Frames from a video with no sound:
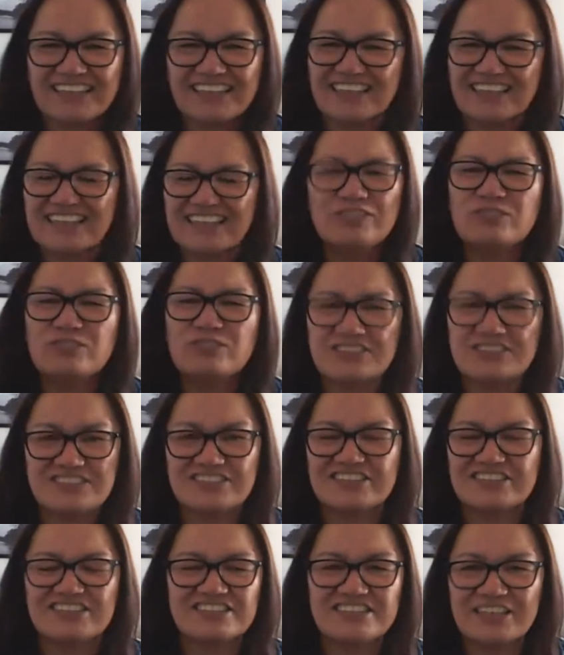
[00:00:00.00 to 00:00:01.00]
He wants
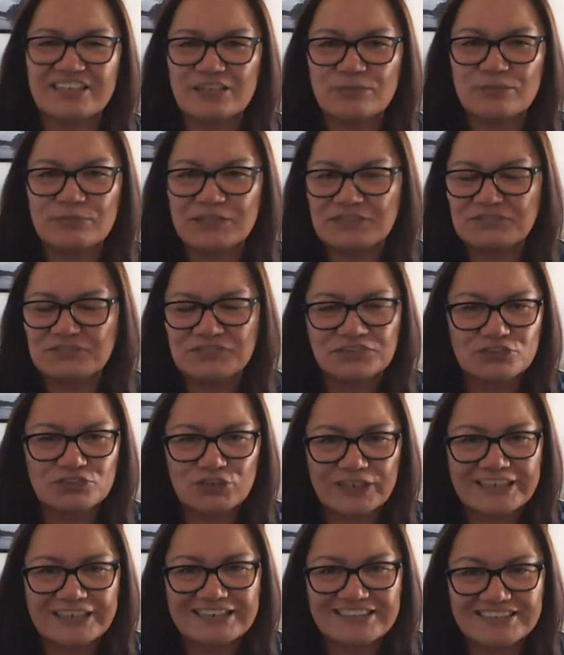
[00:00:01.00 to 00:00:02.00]
to sell me a
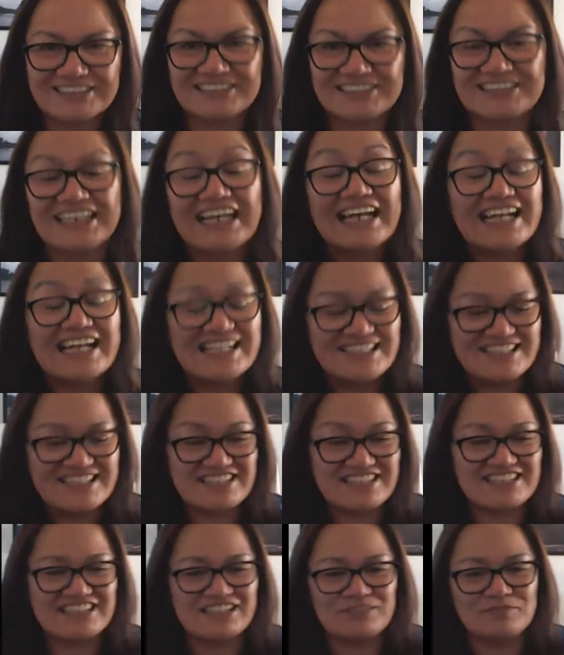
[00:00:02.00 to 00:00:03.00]
filtration
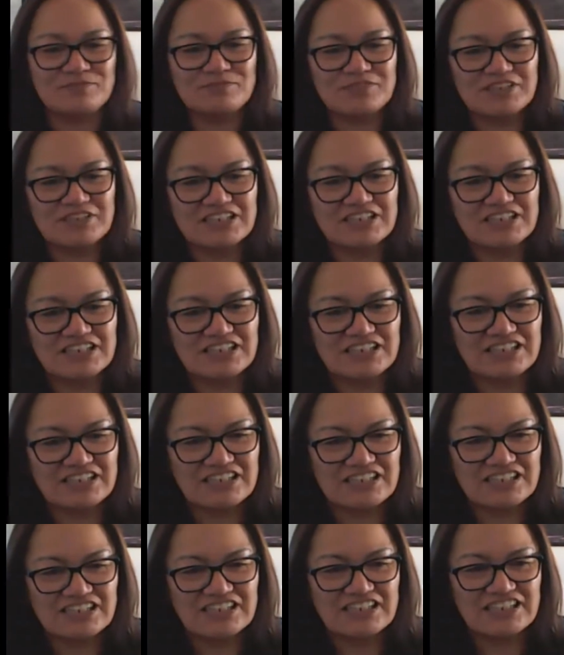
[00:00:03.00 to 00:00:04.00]
system,
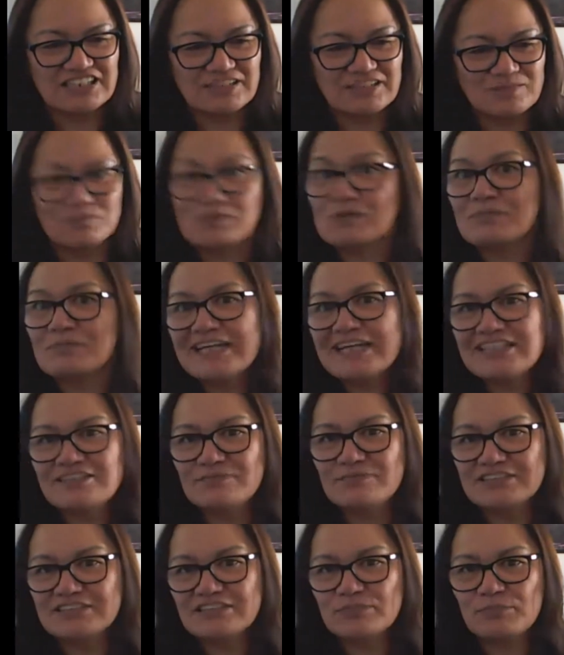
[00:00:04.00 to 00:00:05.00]
but my
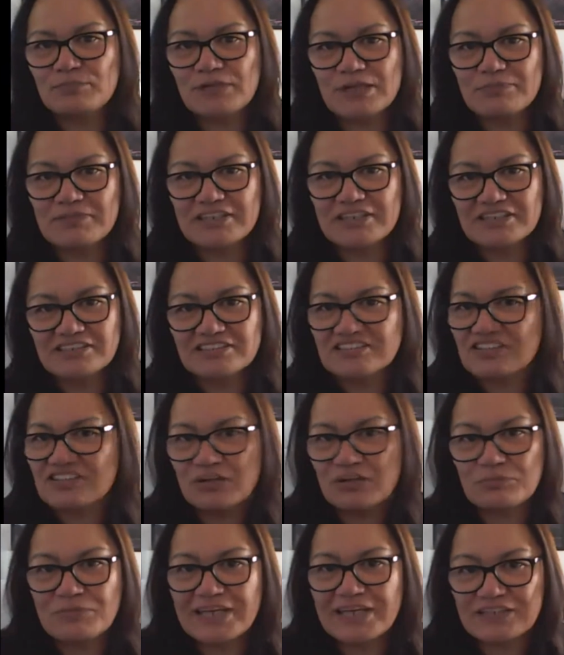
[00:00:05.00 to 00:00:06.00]
husband's a plumber, so
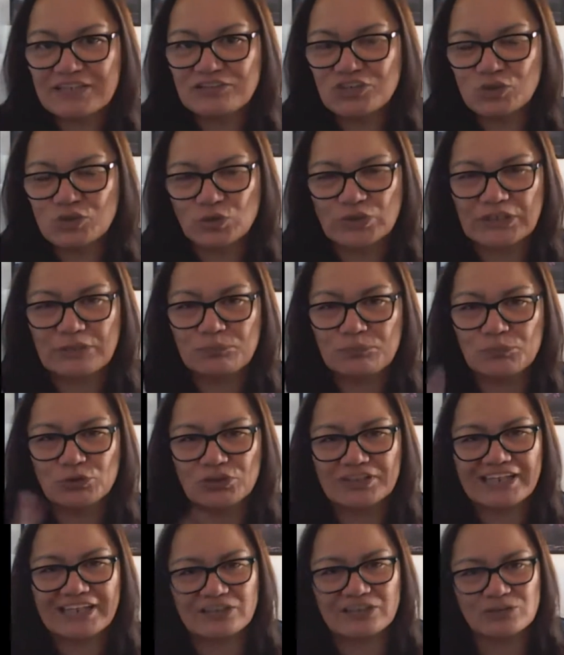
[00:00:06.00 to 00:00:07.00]
I made sure he put
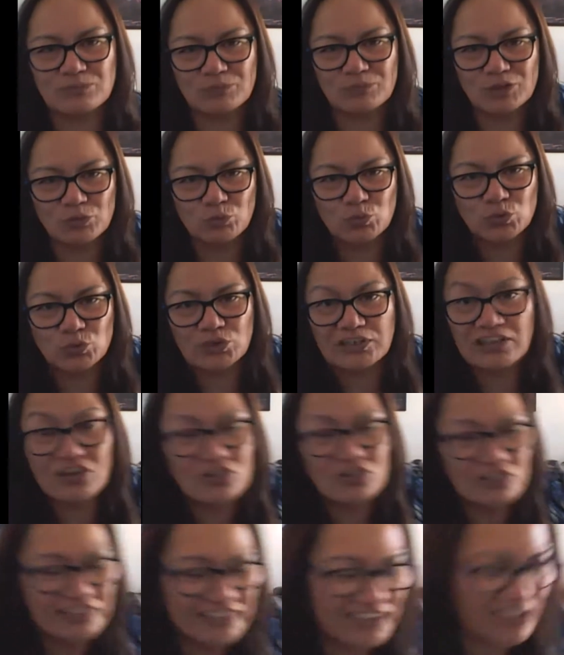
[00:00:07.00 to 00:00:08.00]
that on my water
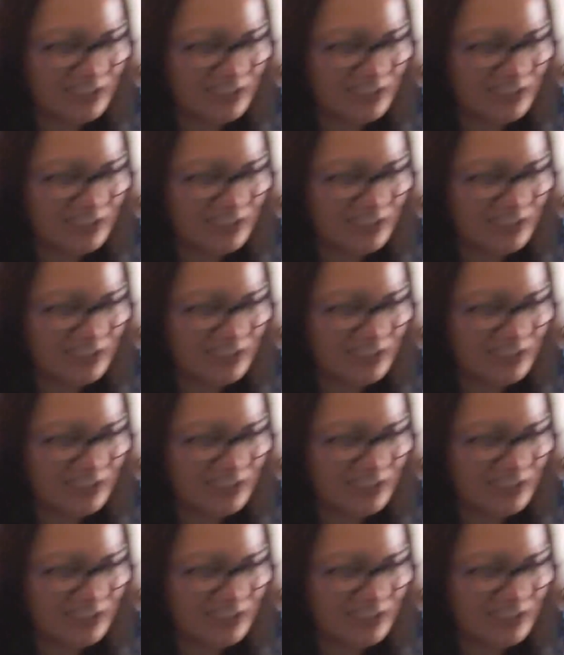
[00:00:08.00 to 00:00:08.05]
long ago.